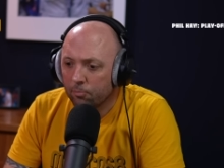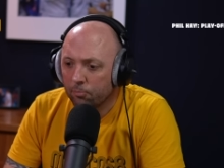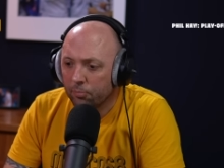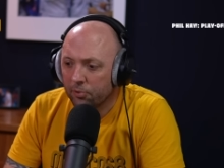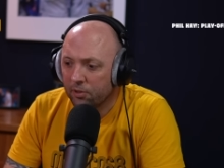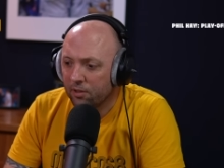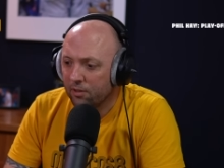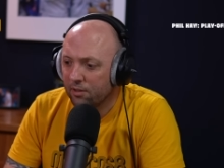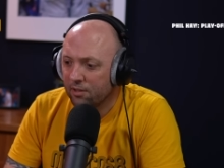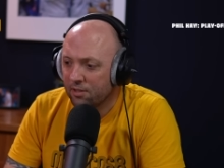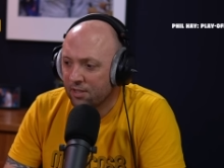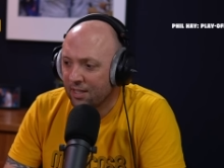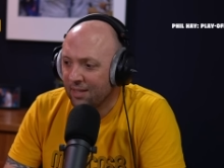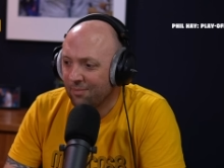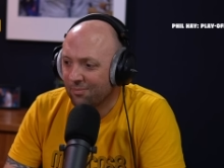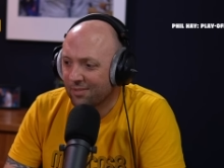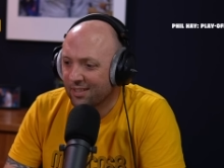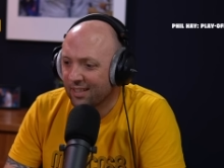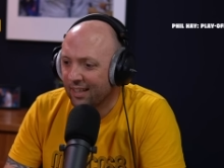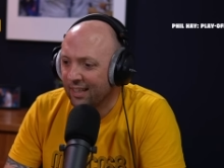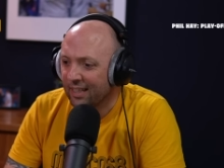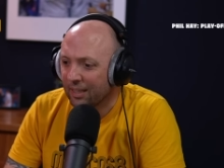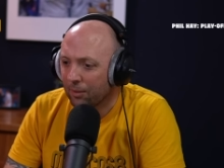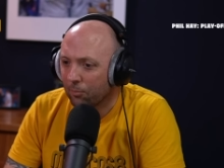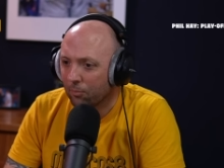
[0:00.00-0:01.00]
But at the same
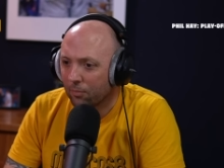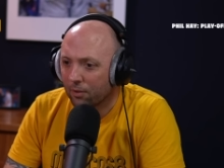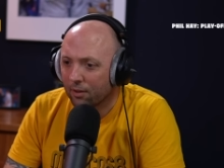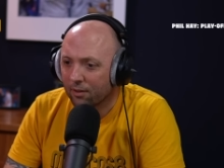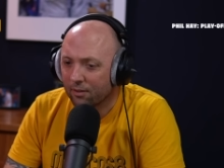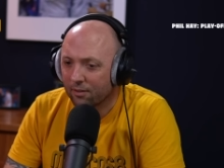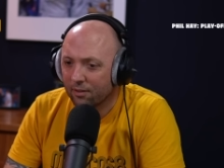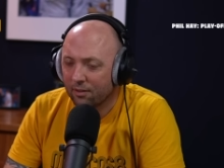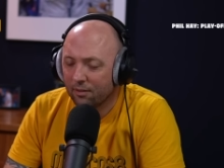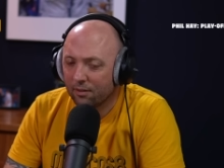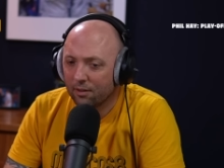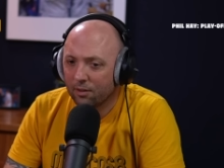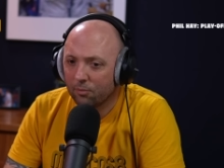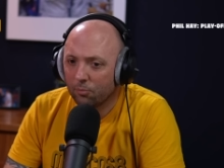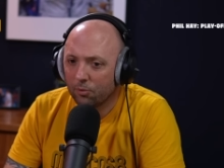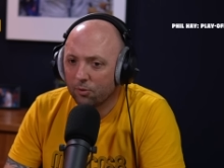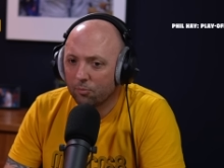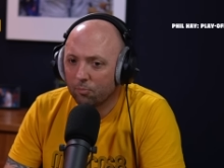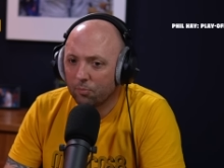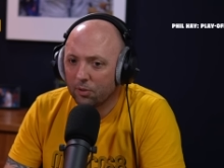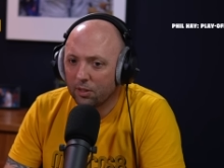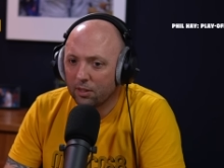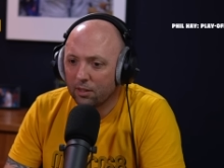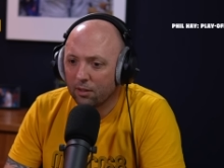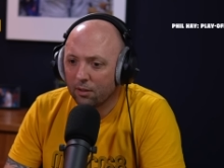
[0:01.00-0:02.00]
time, I think they
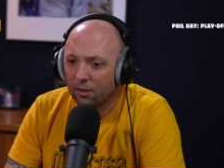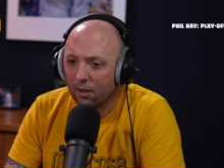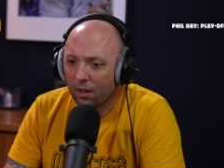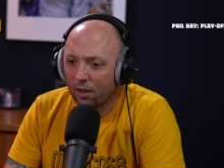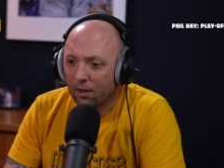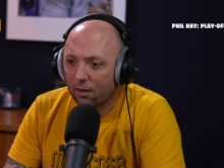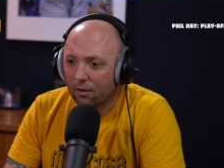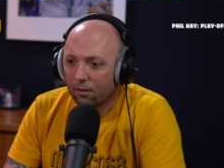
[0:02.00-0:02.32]
would be